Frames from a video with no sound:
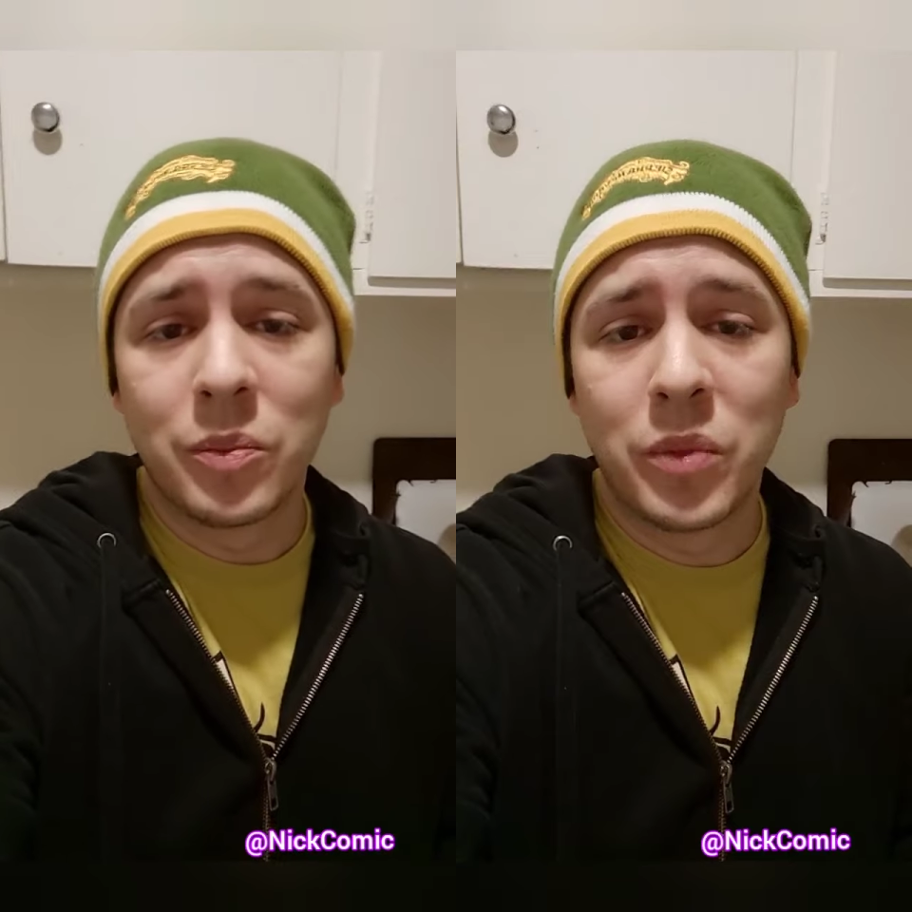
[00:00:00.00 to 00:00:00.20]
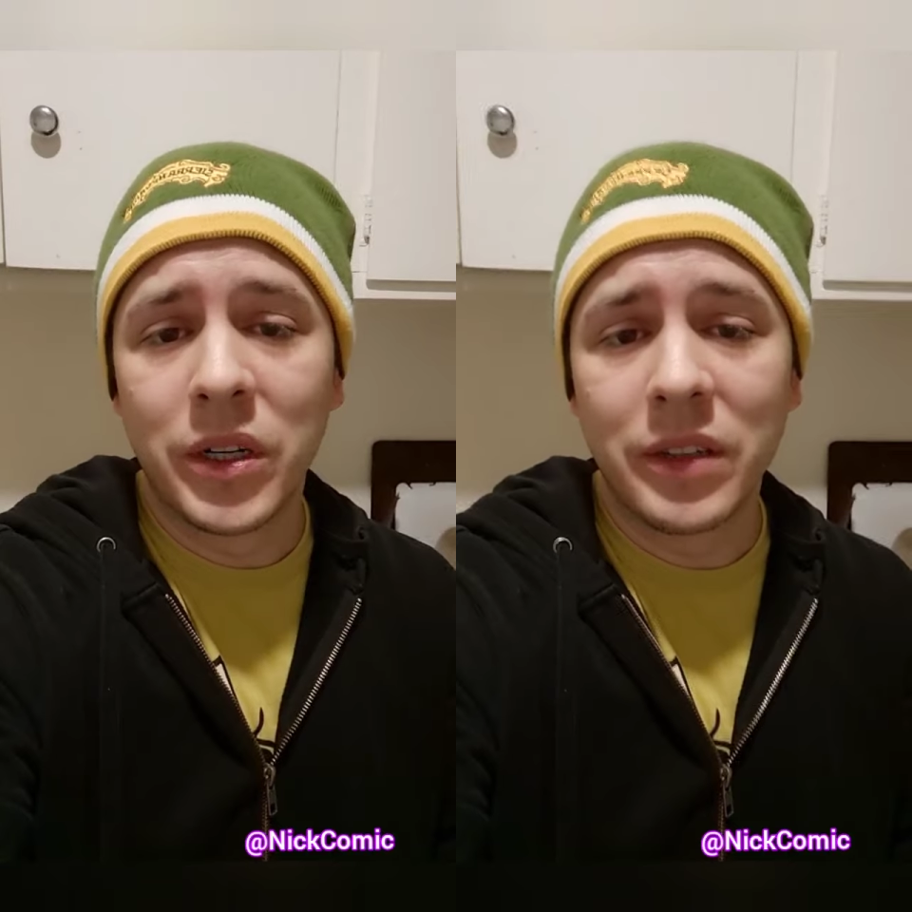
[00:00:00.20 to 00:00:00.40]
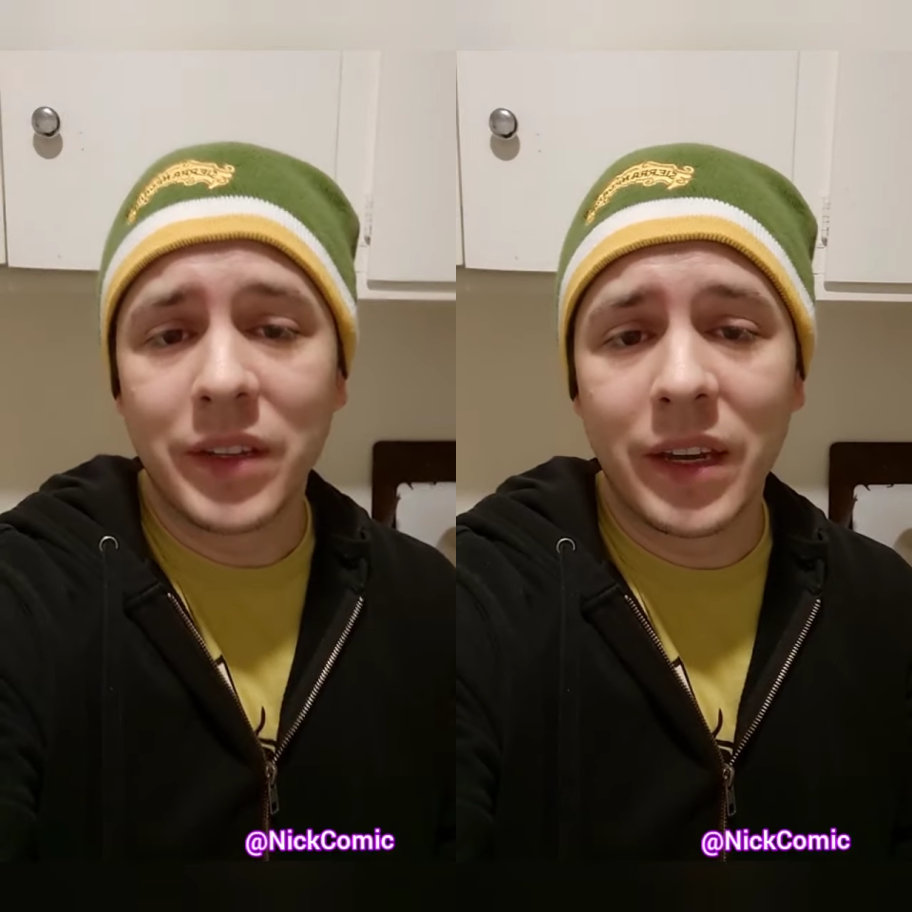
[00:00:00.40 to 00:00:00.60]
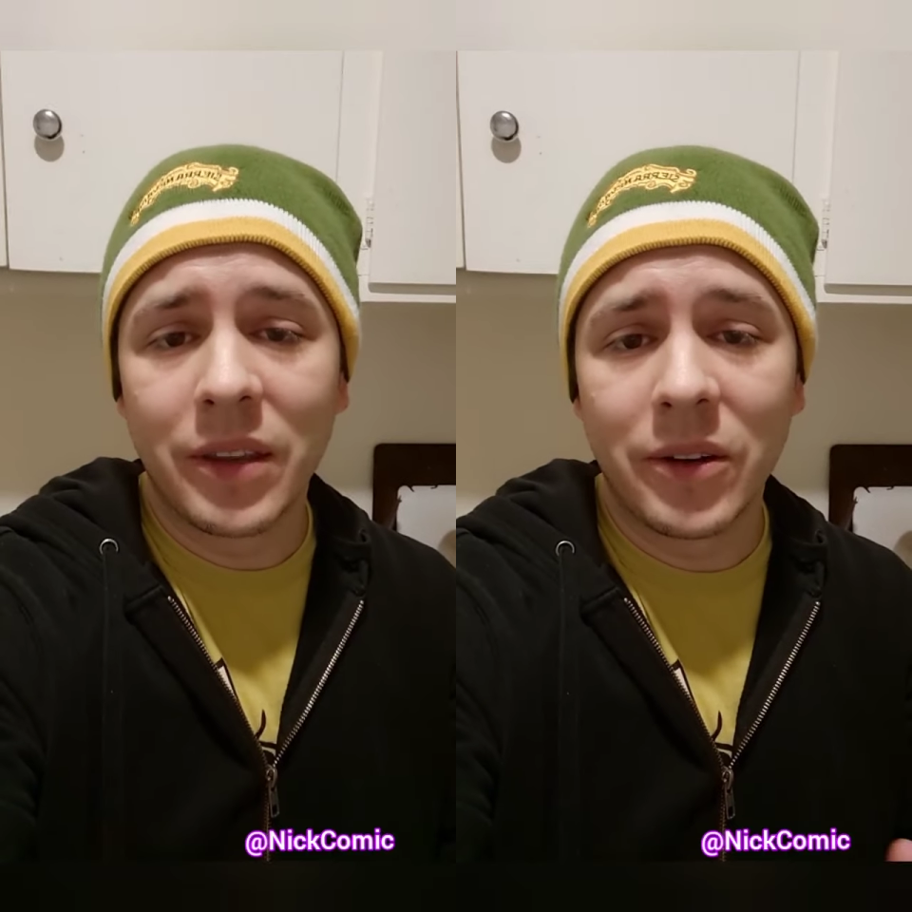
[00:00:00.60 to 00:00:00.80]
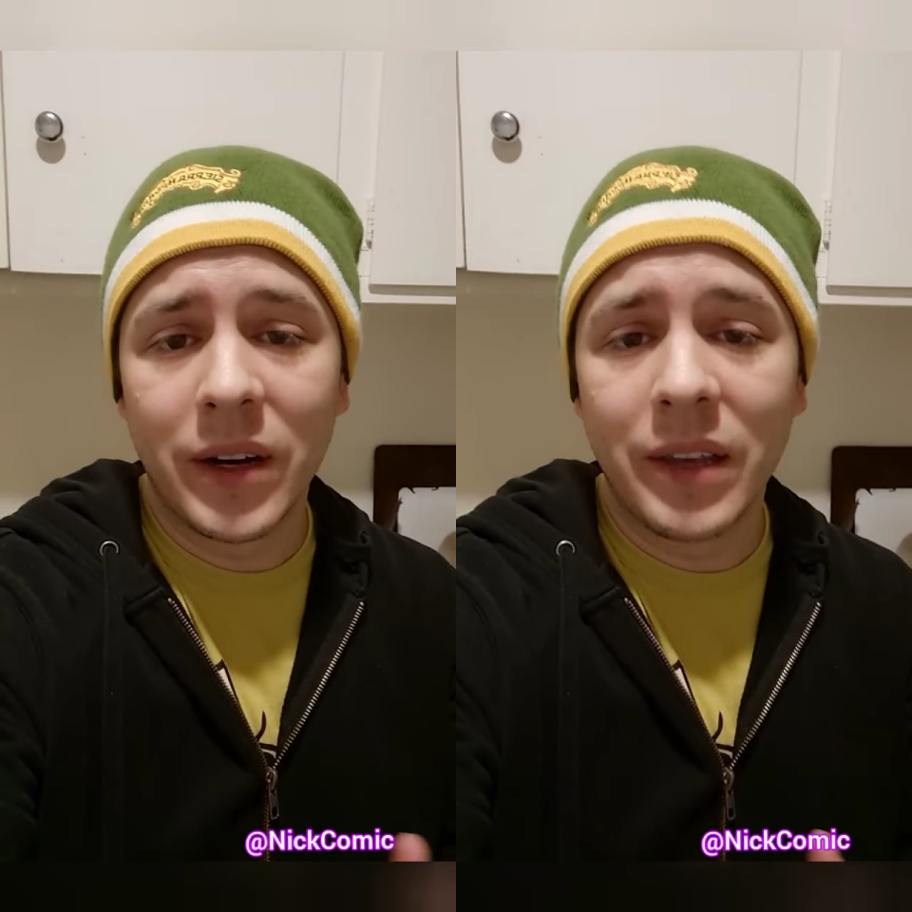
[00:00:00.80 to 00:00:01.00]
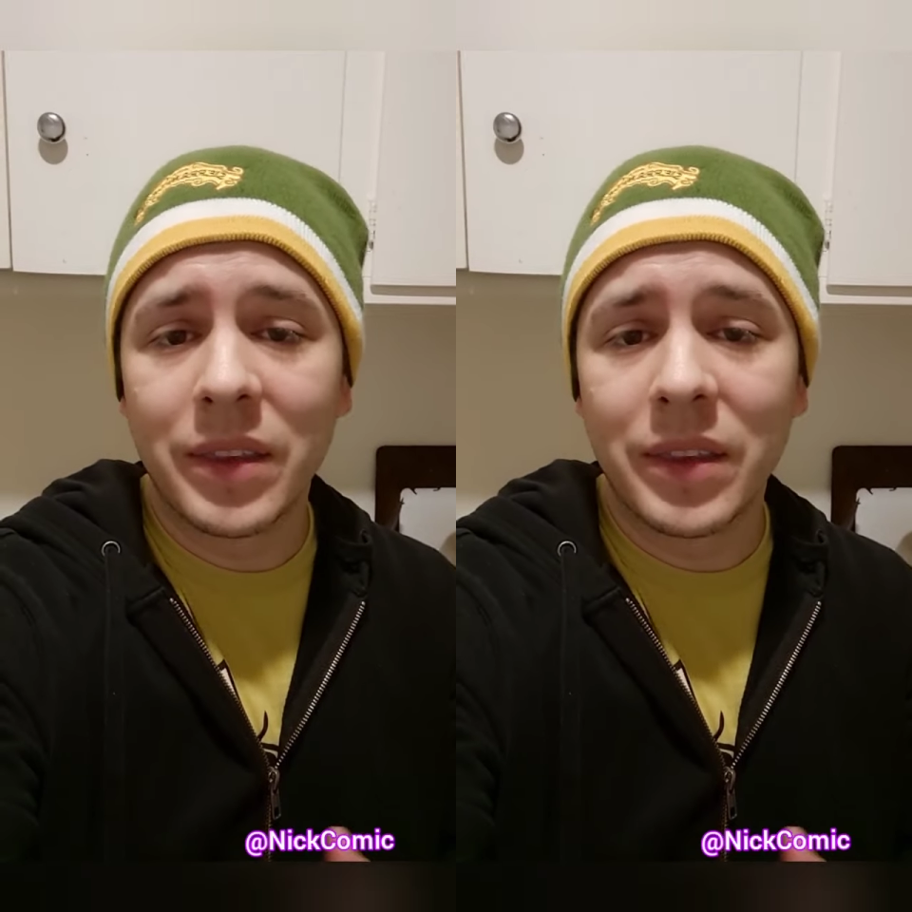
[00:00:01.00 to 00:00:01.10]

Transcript: putting together a